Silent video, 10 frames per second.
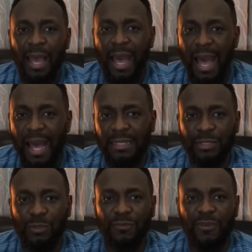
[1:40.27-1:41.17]
And
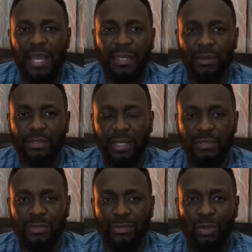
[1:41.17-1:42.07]
you find out that
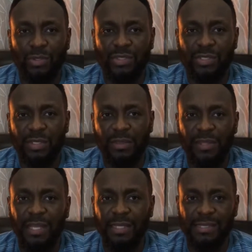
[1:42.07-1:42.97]
those
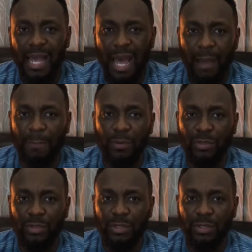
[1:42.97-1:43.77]
things happened